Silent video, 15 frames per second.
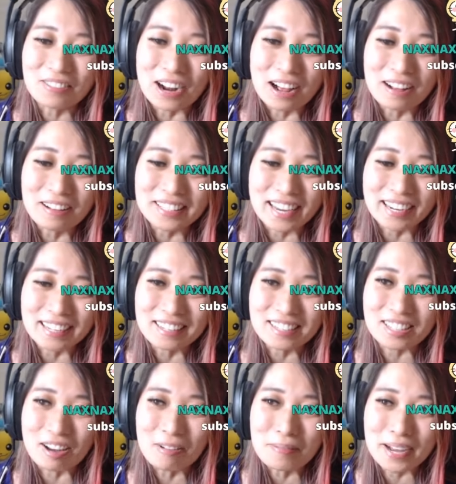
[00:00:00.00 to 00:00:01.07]
row. Thank you
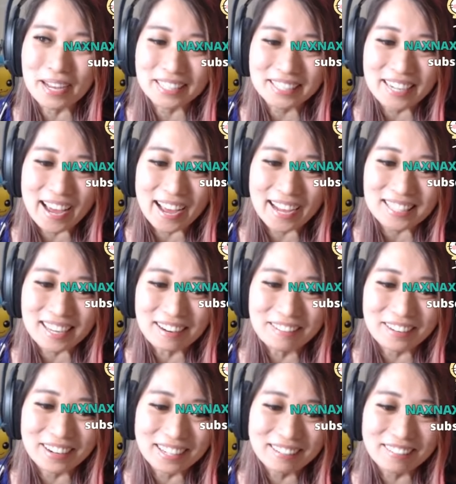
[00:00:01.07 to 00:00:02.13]
so much, Nax. I
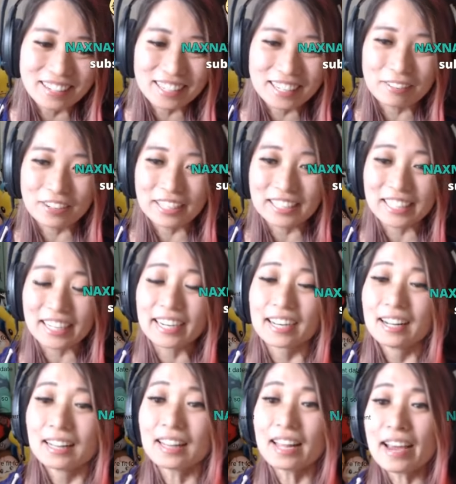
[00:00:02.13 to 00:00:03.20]
really, really appreciate it.
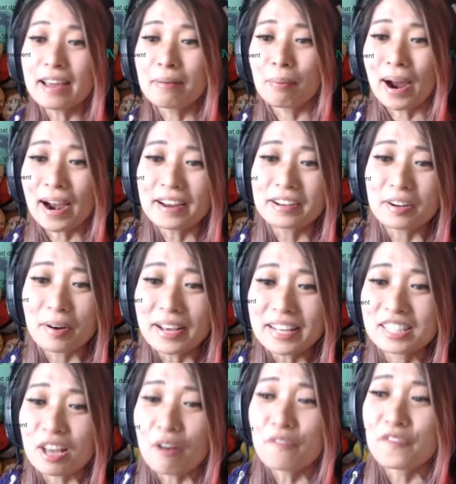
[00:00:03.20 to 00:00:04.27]
Lee, why are you
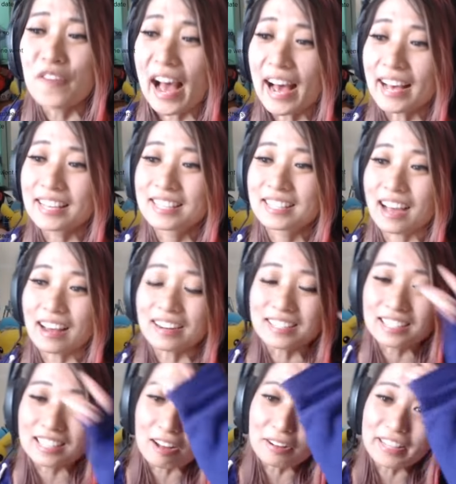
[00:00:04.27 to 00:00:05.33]
going so fast? Gotta
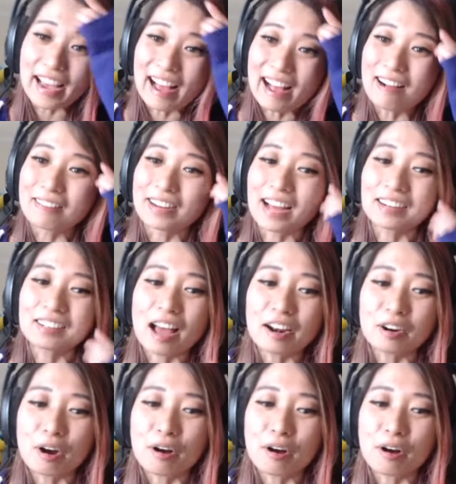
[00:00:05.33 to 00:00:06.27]
slow down. Not gotta